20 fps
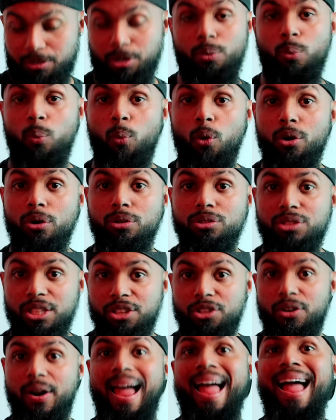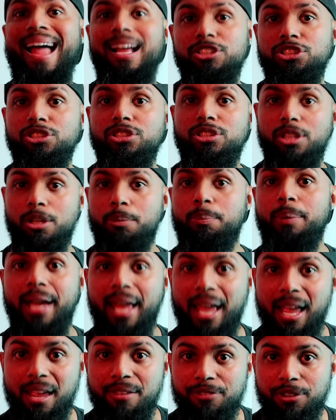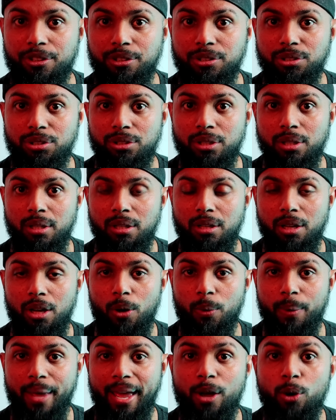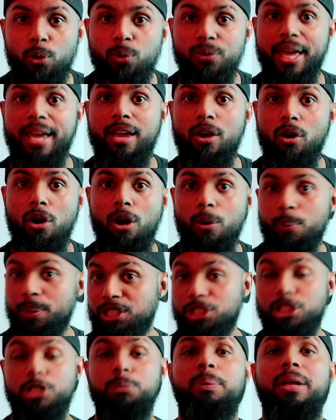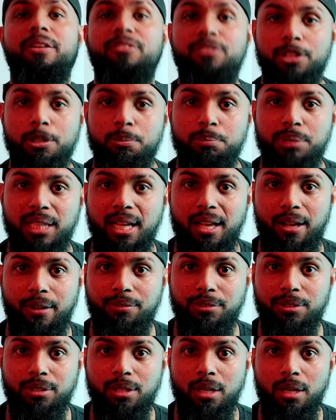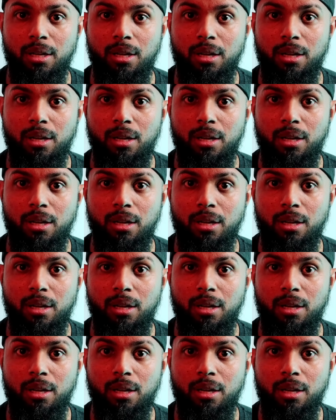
their words and their actions and their behaviors, okay, who they are, would just speak for themselves.